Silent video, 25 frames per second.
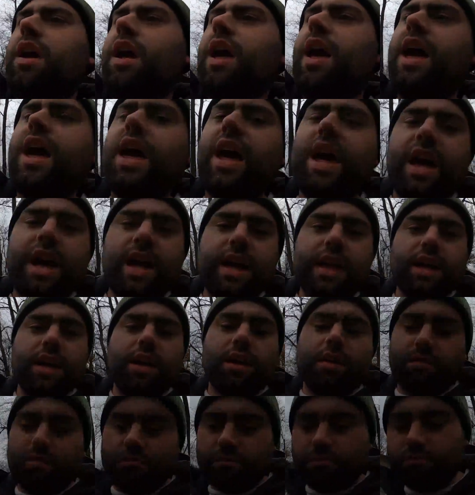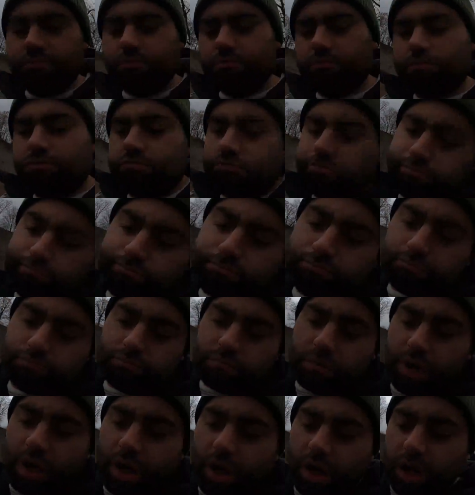a
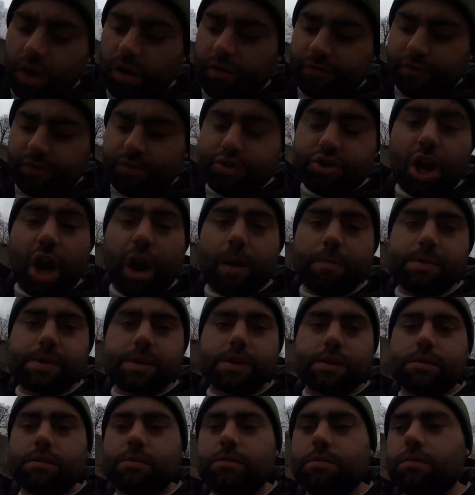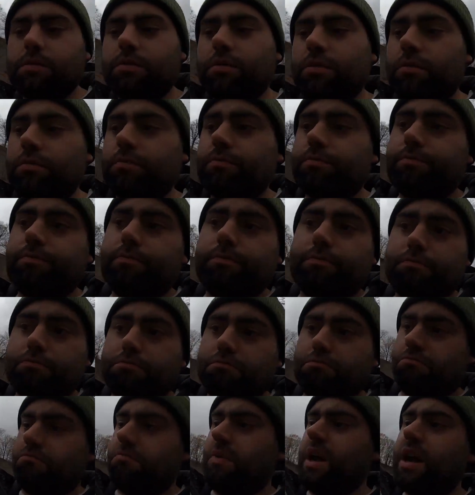few jobs.
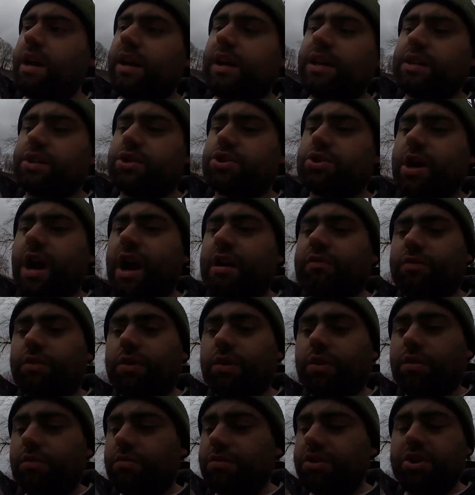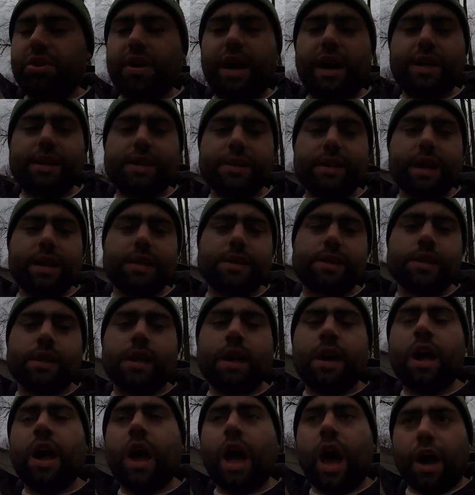May get to travel the United States.
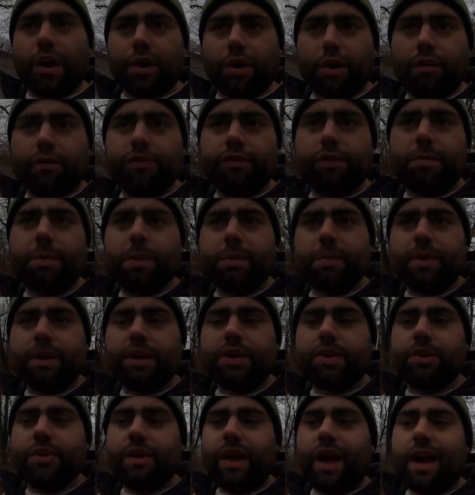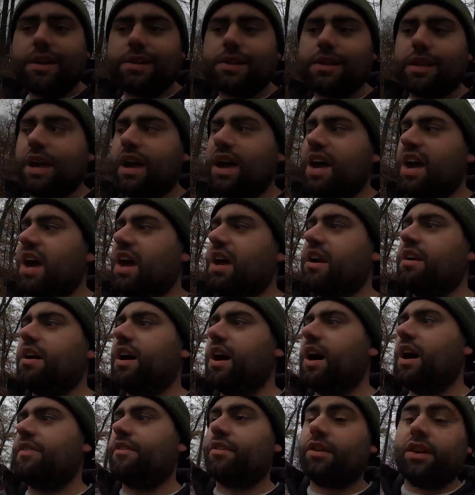I know a few people that do that, and
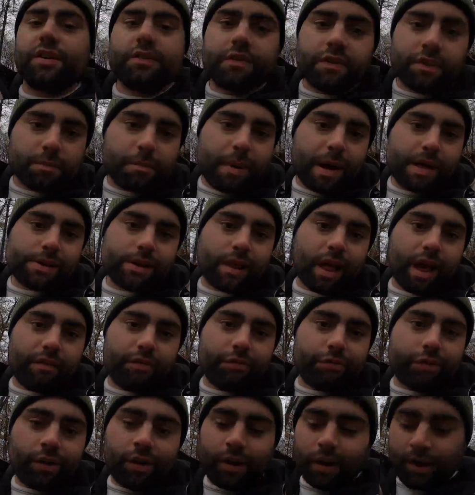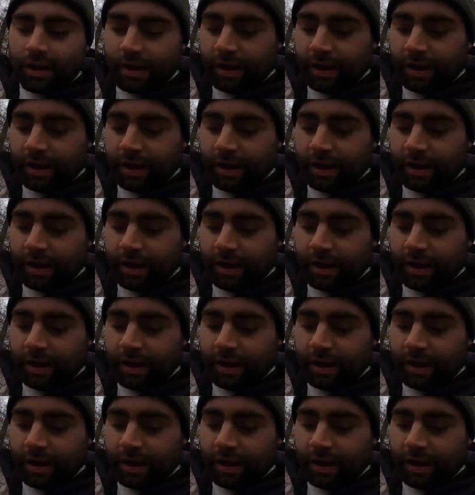they're living their best life.